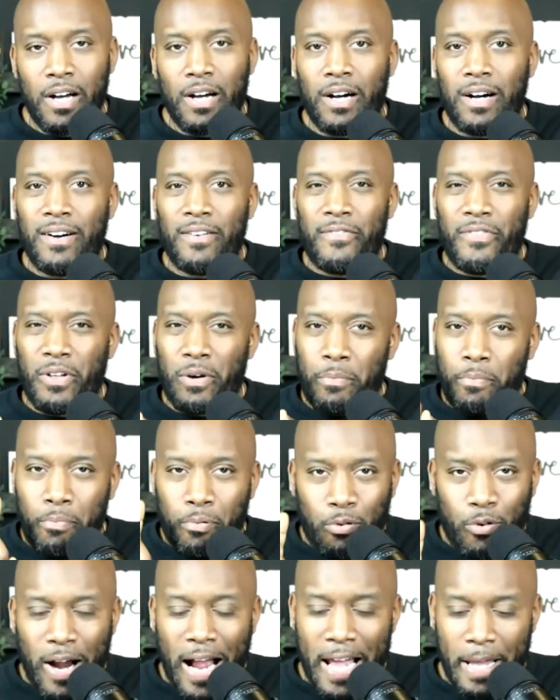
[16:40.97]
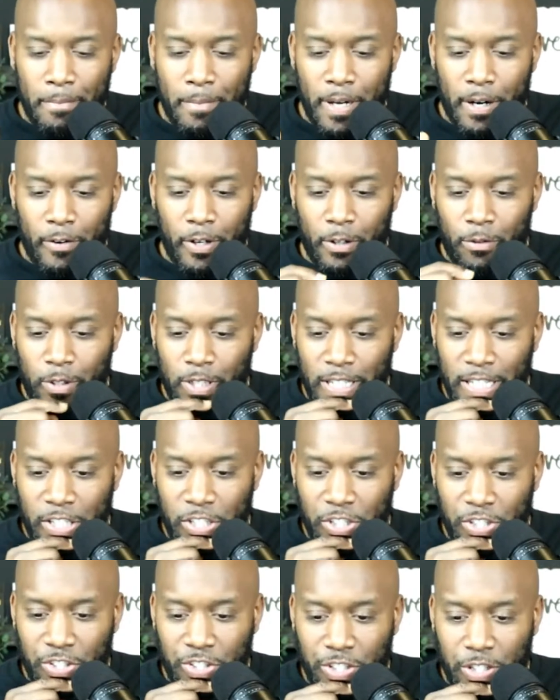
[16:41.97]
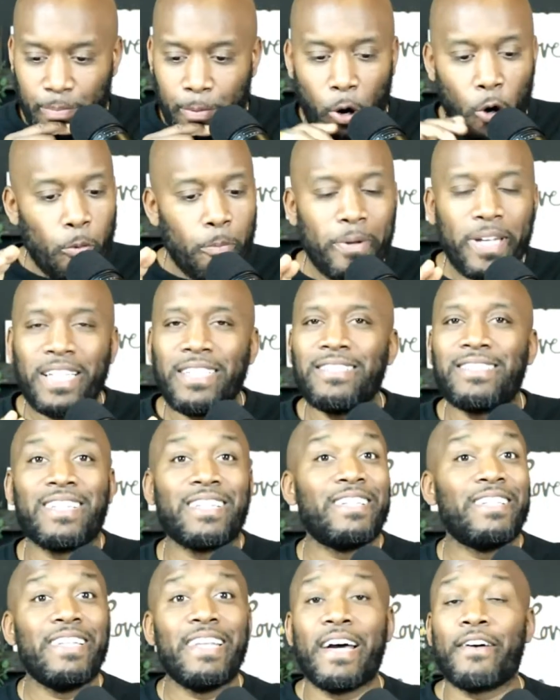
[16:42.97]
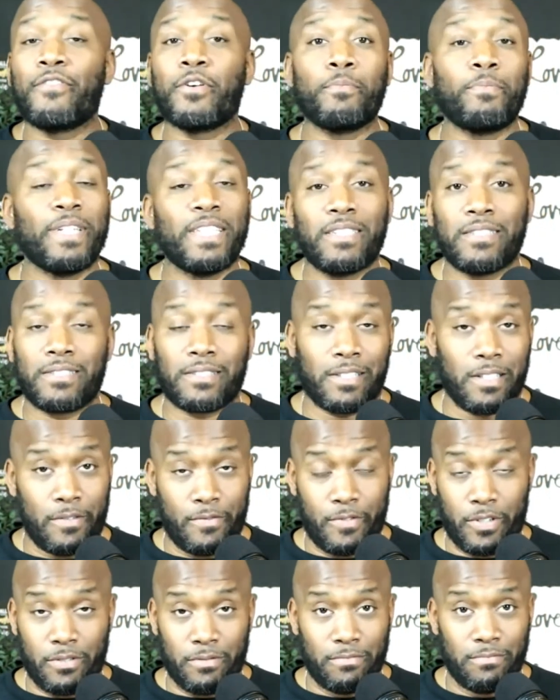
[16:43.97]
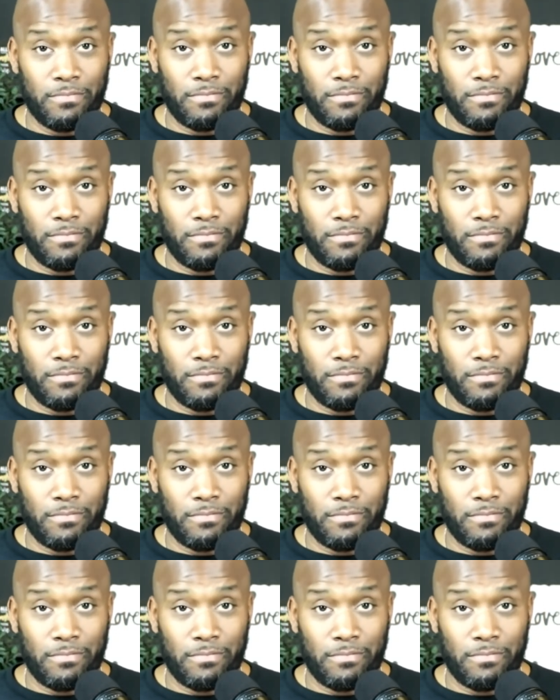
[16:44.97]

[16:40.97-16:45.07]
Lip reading: of the primary relationship, hoping to never be discovered.